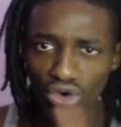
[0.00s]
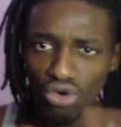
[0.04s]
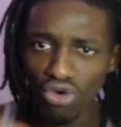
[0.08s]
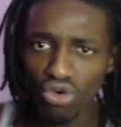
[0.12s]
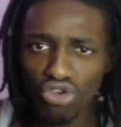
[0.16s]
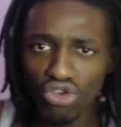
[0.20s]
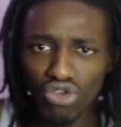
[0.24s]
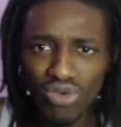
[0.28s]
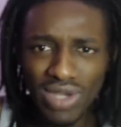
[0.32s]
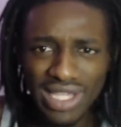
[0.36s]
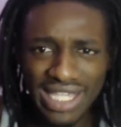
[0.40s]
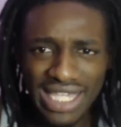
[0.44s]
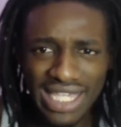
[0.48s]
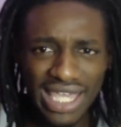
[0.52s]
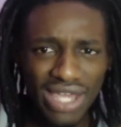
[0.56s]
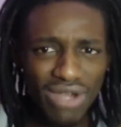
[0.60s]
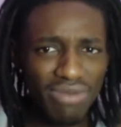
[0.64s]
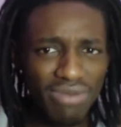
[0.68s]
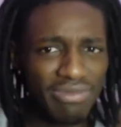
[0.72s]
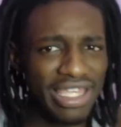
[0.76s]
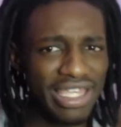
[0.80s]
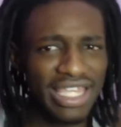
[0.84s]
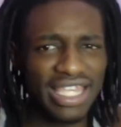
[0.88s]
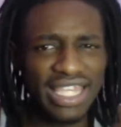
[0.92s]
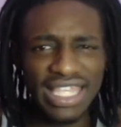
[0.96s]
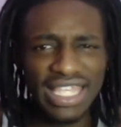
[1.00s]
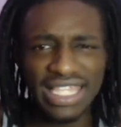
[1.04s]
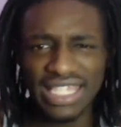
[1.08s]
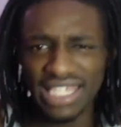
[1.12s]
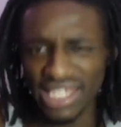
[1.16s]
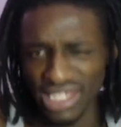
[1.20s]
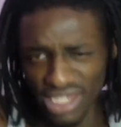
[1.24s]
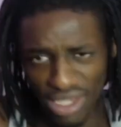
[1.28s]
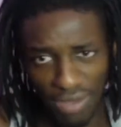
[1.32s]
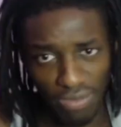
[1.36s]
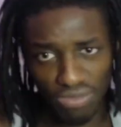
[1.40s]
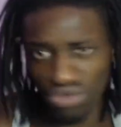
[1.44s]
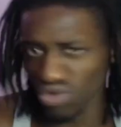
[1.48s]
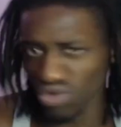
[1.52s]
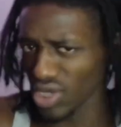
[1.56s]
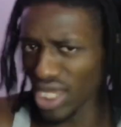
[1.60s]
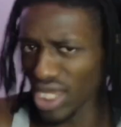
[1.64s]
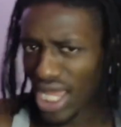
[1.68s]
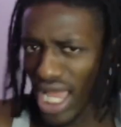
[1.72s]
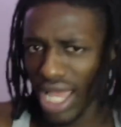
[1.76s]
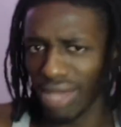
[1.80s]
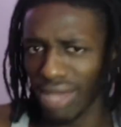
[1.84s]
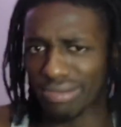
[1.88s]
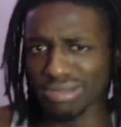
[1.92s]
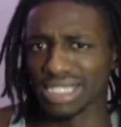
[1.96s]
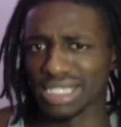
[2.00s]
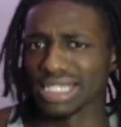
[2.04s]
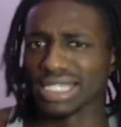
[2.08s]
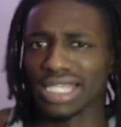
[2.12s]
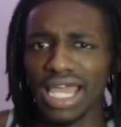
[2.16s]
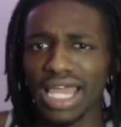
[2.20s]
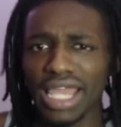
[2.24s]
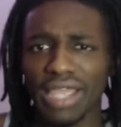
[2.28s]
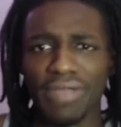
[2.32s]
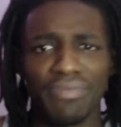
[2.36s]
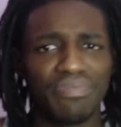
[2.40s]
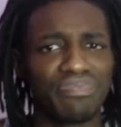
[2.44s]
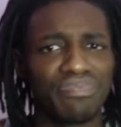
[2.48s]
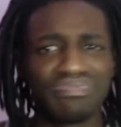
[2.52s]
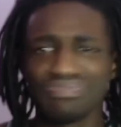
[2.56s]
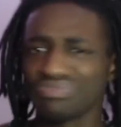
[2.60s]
Or oh, you want to kill me? It's them three options. Like,